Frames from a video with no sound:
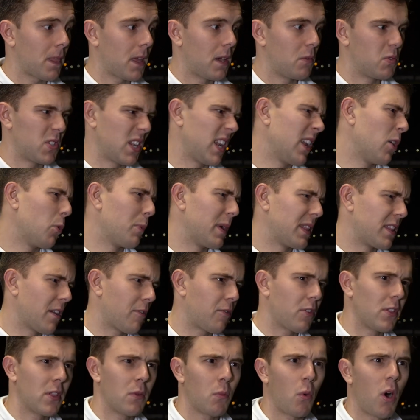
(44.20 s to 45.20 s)
it was a little bit
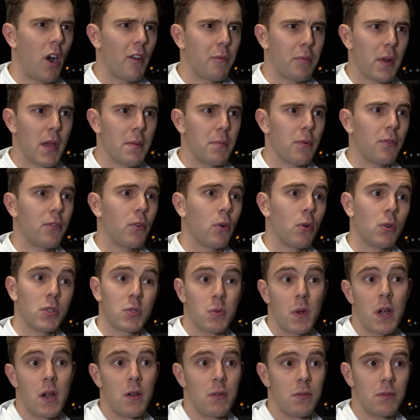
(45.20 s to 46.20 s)
different than what I've played before
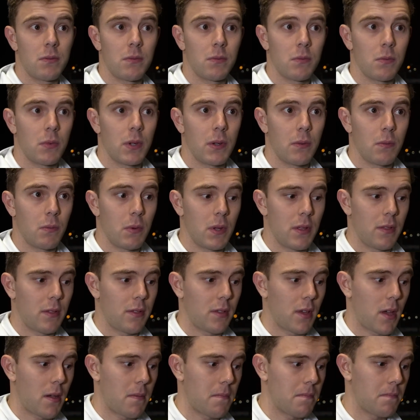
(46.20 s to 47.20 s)
as well
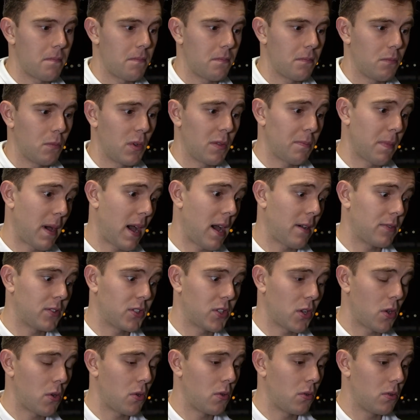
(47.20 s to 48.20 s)
with Bath.
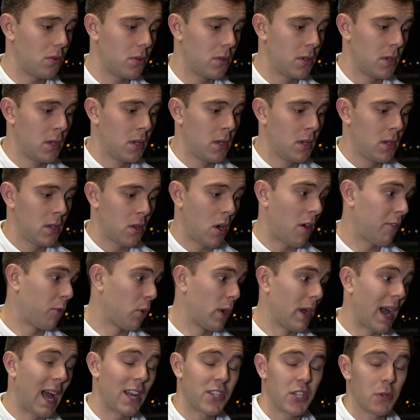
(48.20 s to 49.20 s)
So I
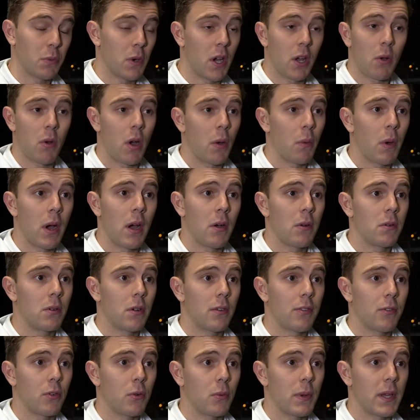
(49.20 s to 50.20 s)
thought it actually worked quite well.
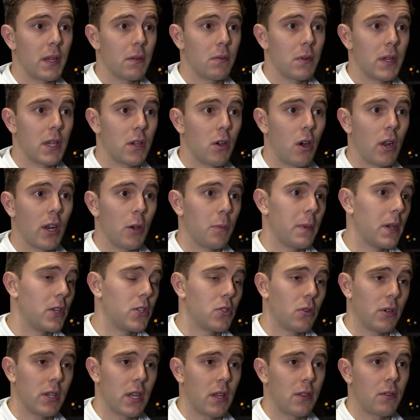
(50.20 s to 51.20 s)
I thought we got a little bit
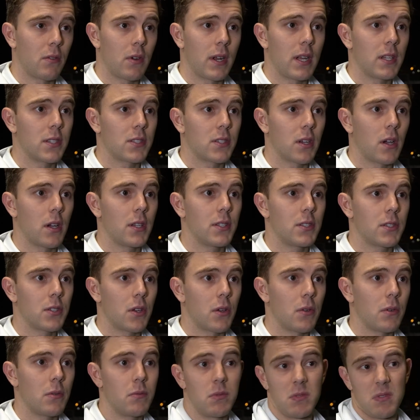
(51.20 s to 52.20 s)
of joy down the right-hand side,
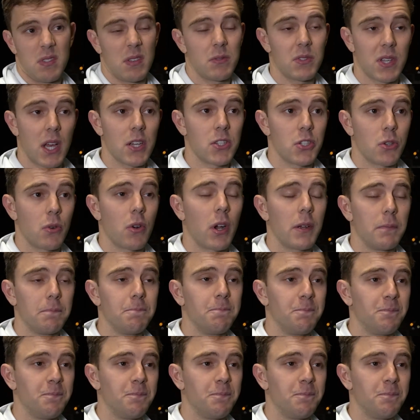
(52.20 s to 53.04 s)
so it was actually all right.